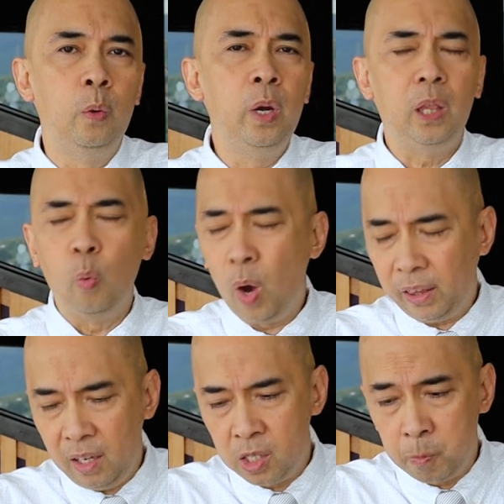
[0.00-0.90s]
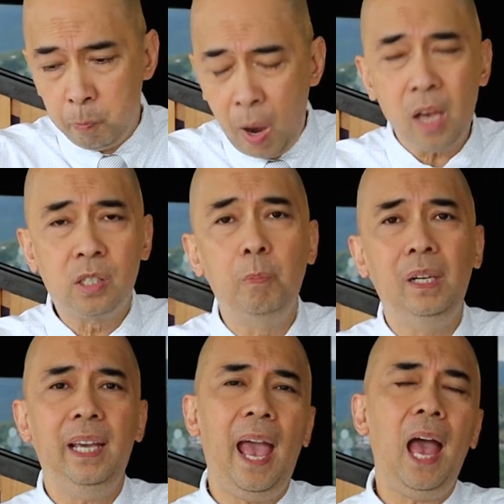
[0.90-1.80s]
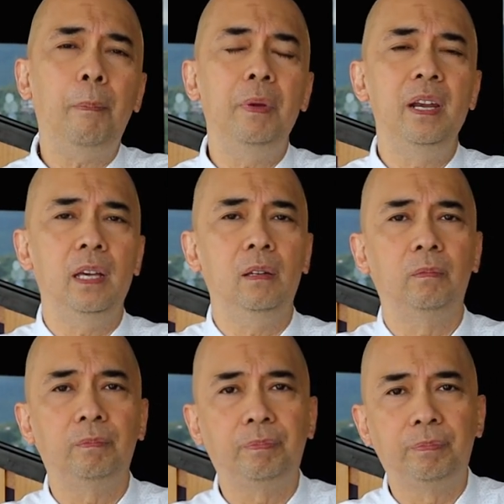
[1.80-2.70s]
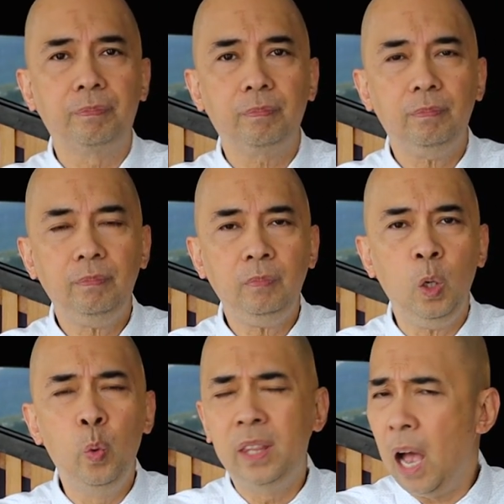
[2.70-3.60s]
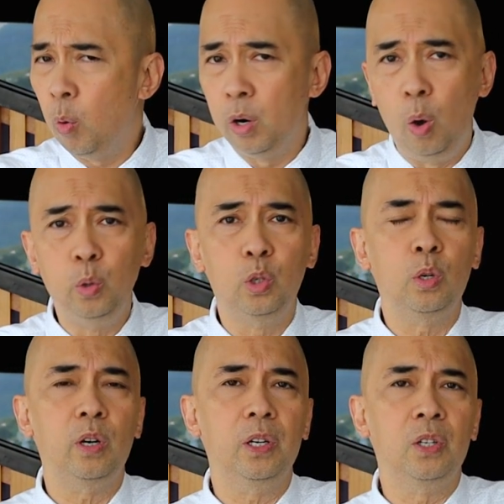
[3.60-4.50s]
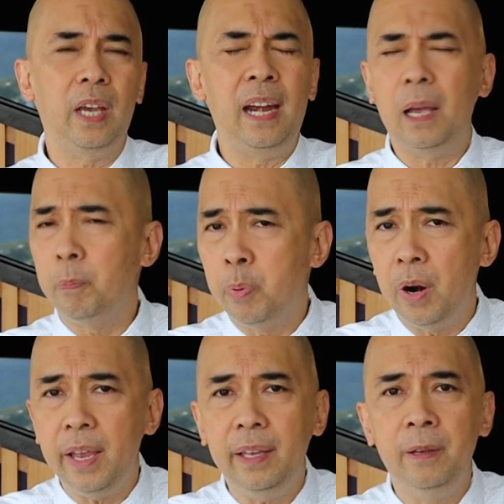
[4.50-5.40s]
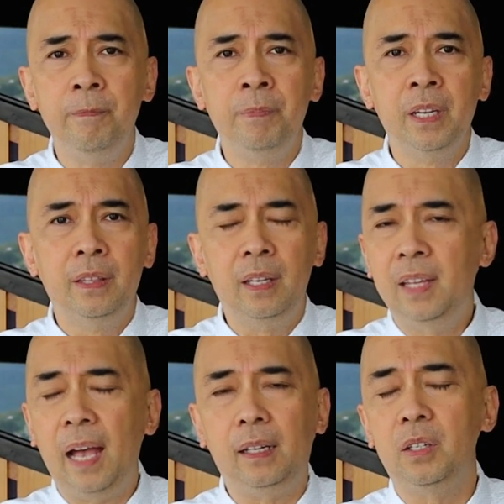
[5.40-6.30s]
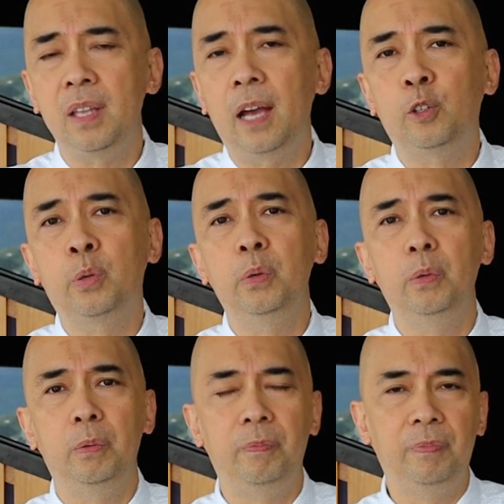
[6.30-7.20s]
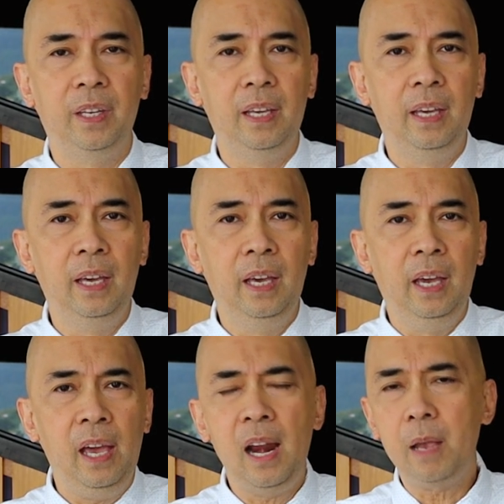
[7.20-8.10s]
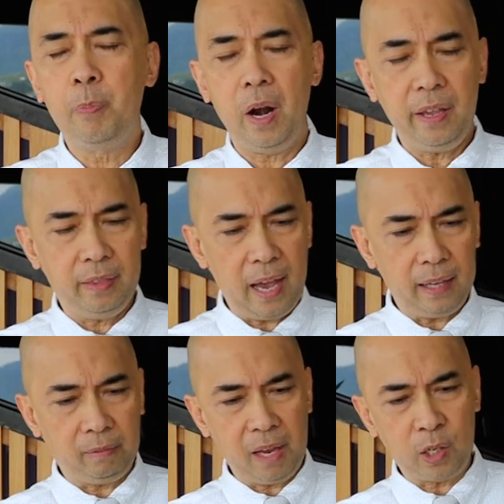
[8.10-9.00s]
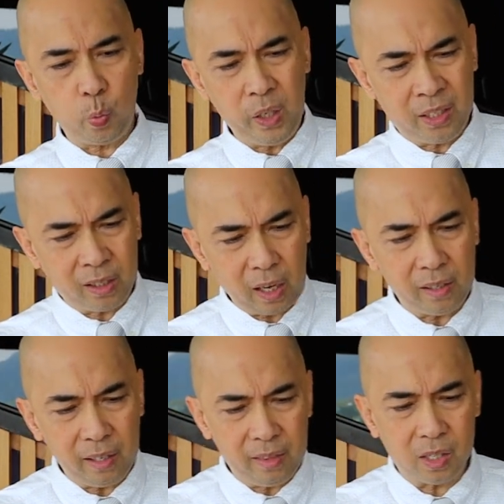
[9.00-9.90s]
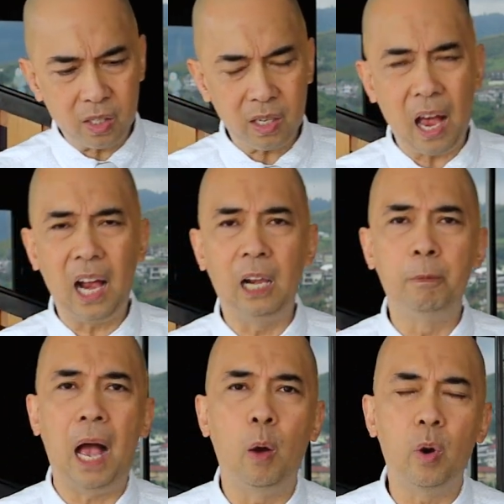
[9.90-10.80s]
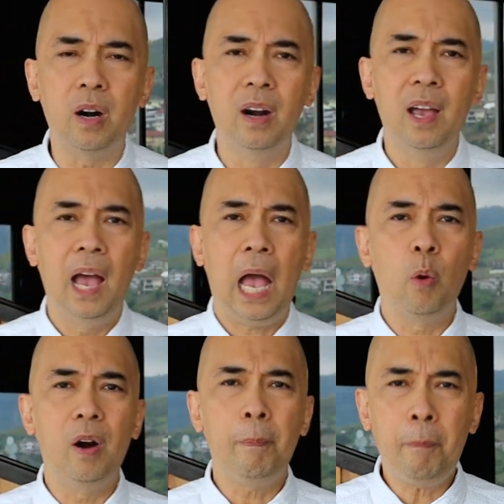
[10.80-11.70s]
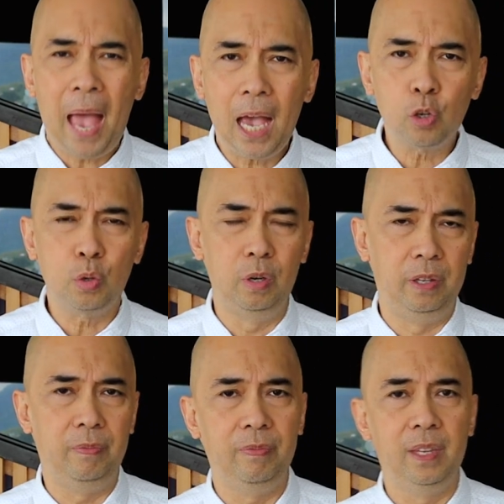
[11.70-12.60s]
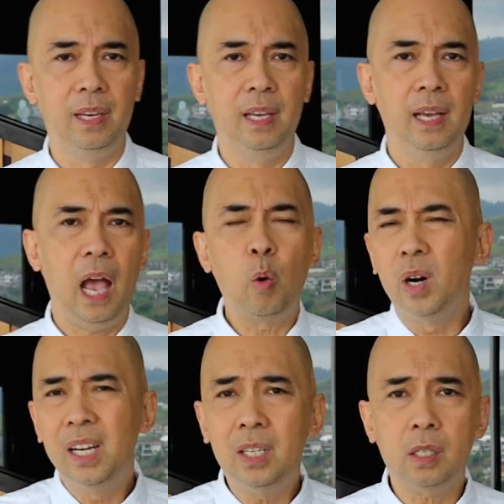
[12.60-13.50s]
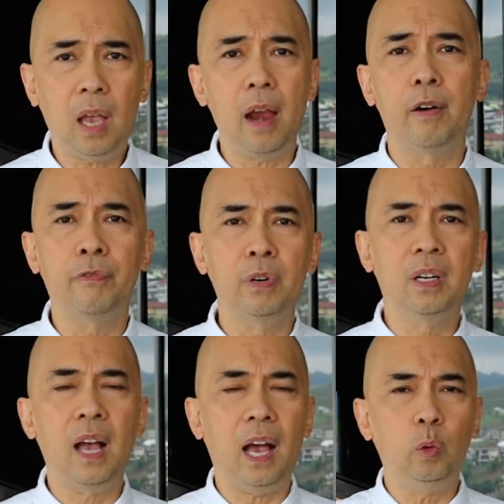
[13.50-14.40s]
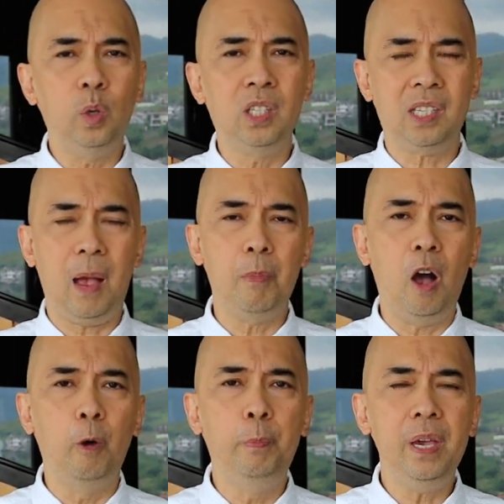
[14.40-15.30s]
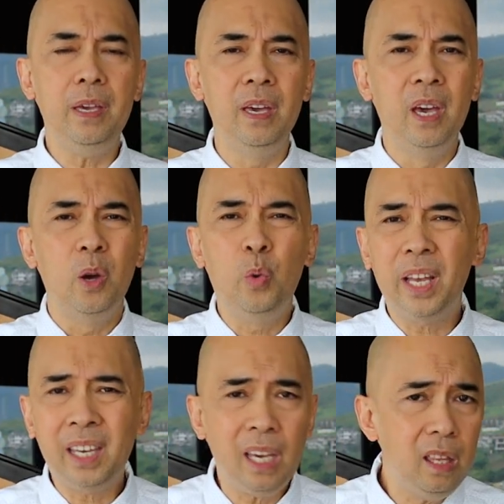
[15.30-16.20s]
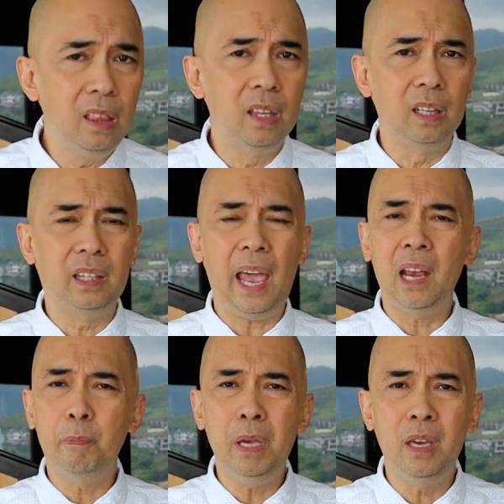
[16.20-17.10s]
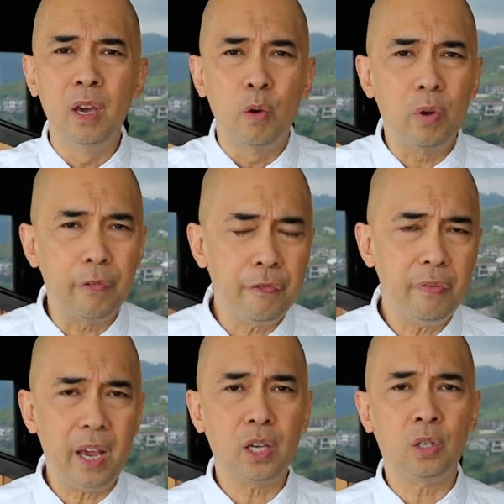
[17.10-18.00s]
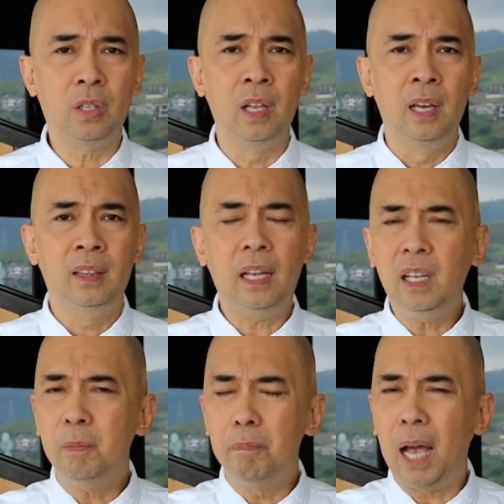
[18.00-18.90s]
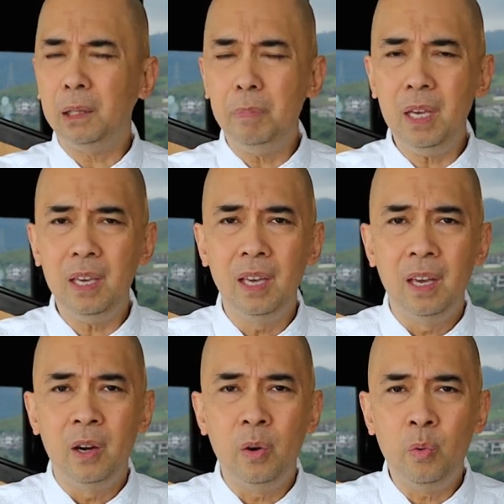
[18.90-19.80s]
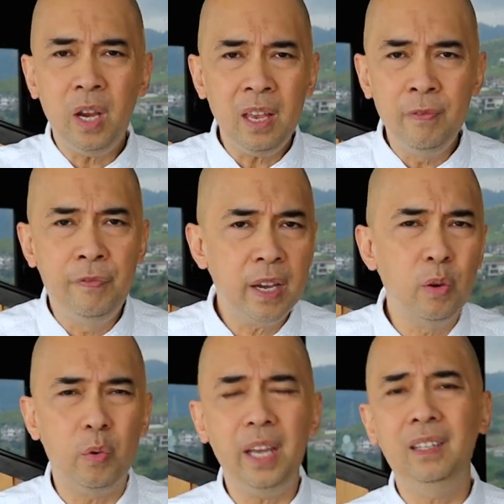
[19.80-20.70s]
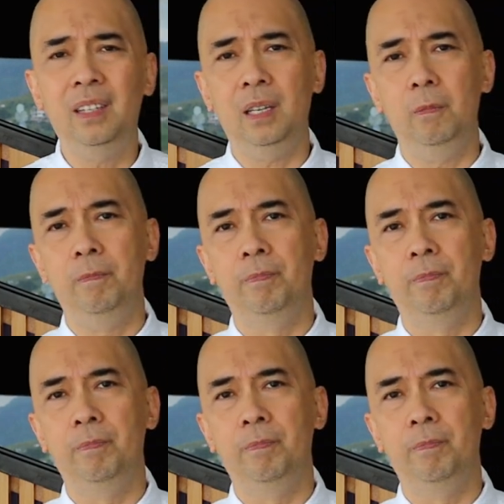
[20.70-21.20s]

with what is possibly happening with our own church. And I pray that that is not true. And I pray that as we study this psalm, our passion, our desire for God would somehow be rekindled and be refreshed, that it might be reinvigorated,